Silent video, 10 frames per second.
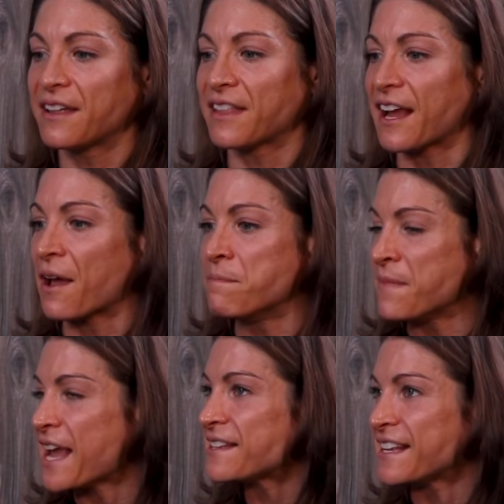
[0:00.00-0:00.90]
like
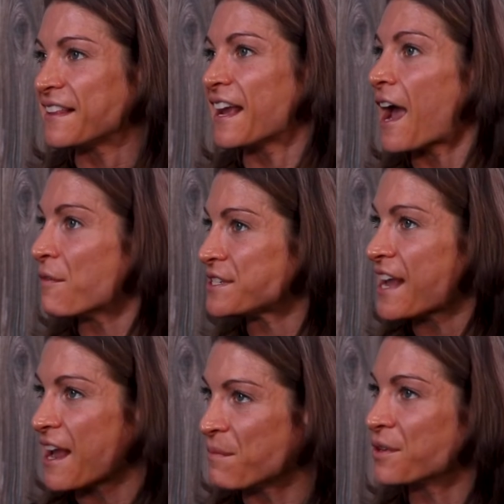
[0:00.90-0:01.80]
amazing, like I was
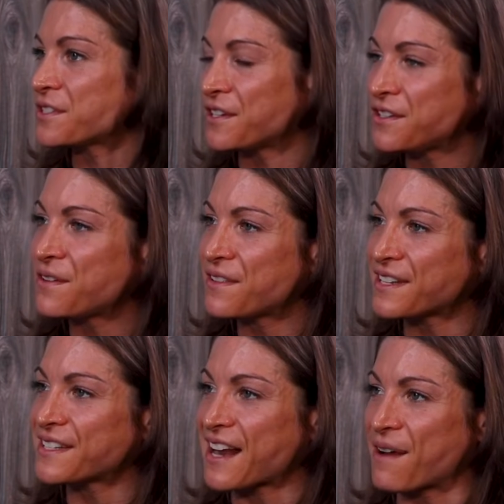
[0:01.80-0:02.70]
able to do
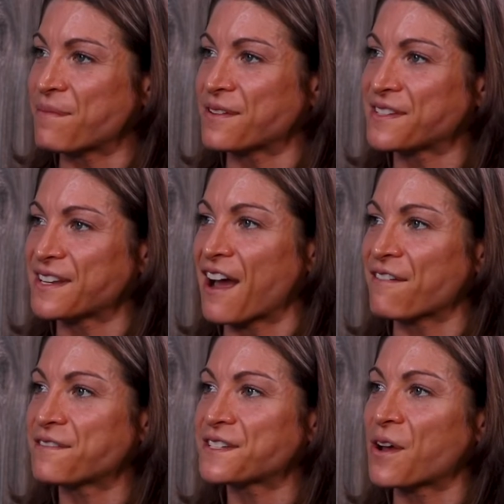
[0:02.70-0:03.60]
this type of
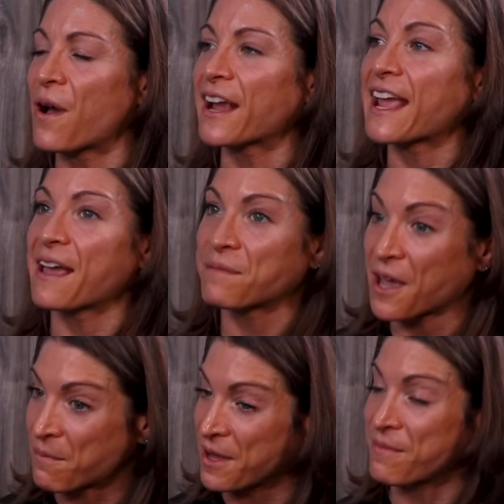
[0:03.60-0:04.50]
stuff. So I kept
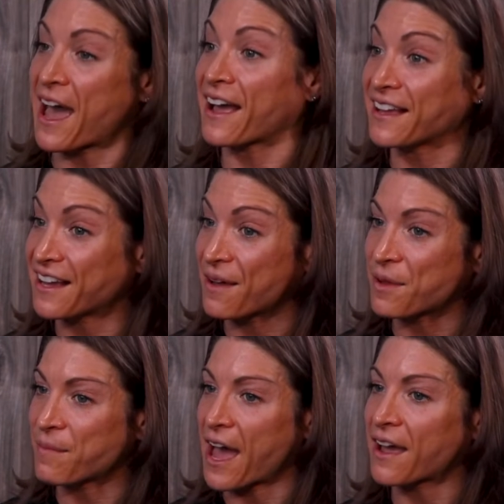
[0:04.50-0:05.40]
coming back,
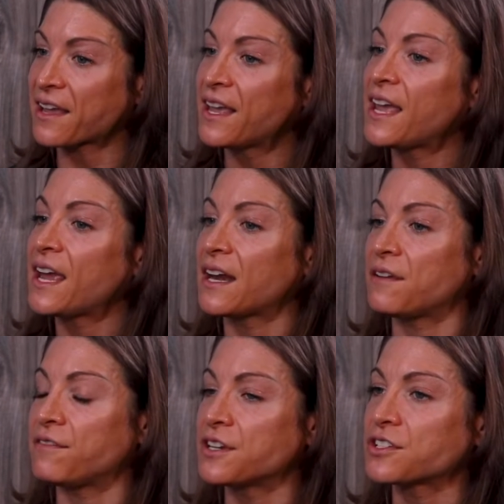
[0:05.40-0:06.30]

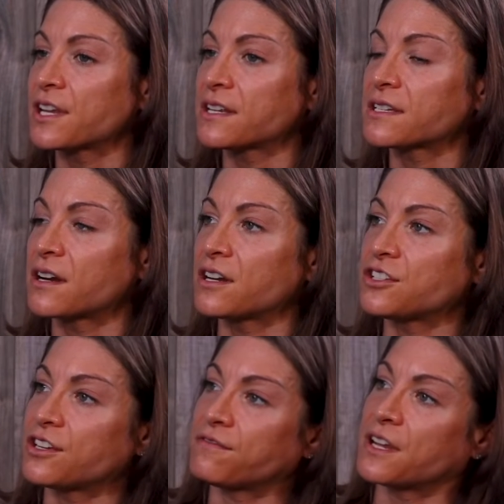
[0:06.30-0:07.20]
and eventually I
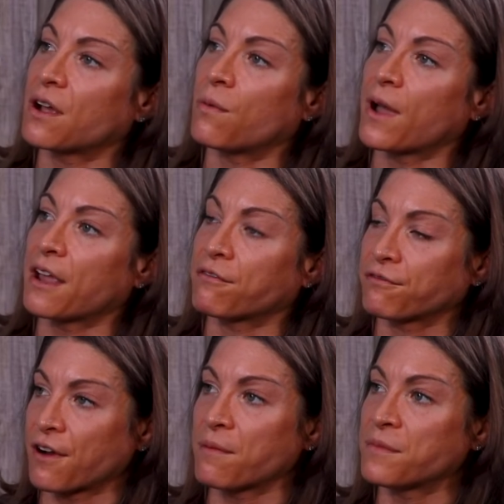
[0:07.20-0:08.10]
started shifting away
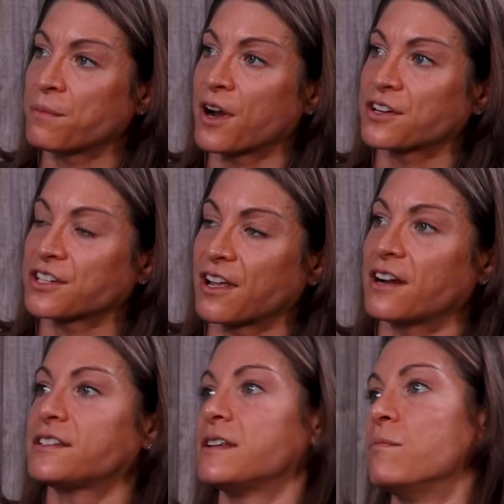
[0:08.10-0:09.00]
from the martial
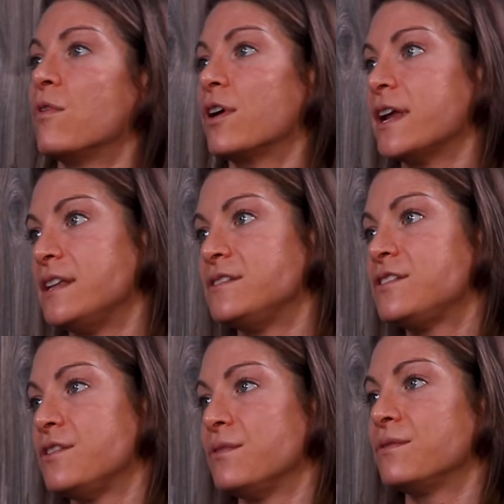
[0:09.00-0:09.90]
arts and more
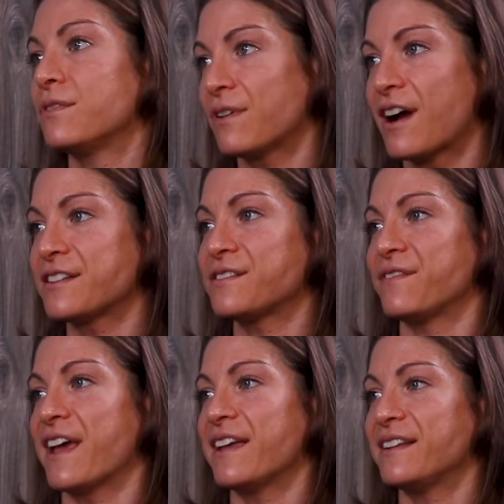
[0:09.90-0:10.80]
into
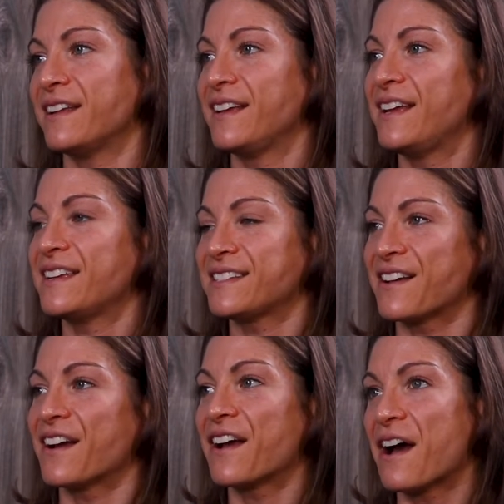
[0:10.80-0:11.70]
CrossFit.
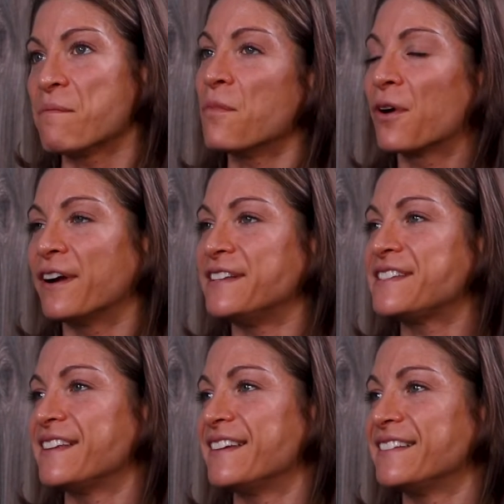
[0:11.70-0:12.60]
So I got more
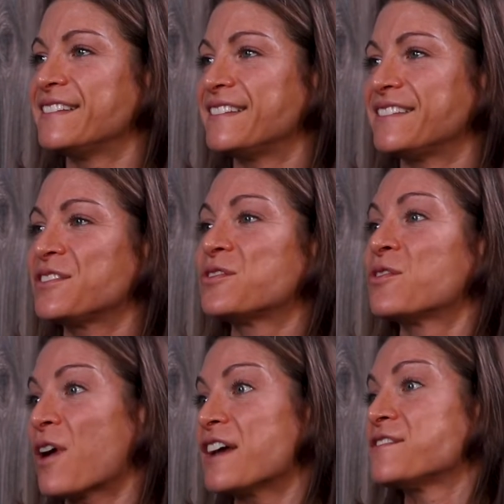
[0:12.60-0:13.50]
into
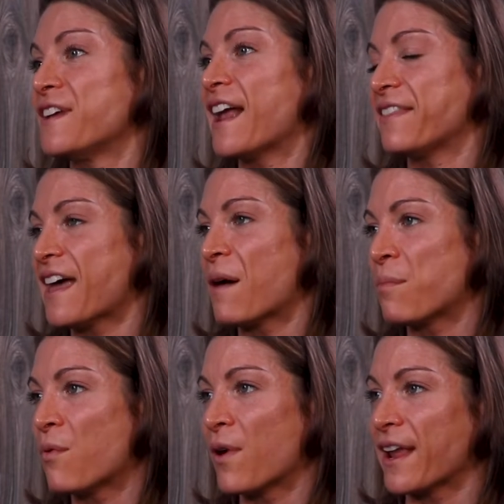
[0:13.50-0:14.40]
CrossFit at
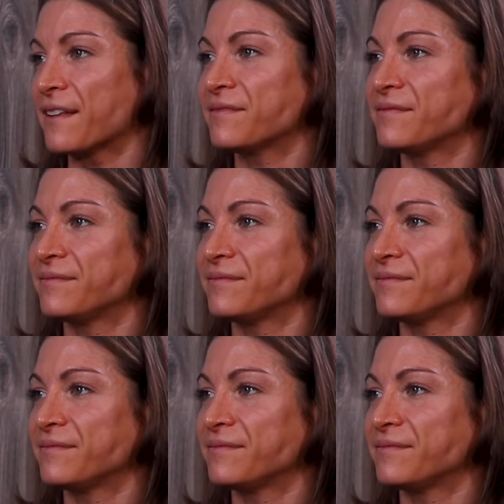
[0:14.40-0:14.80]
that point.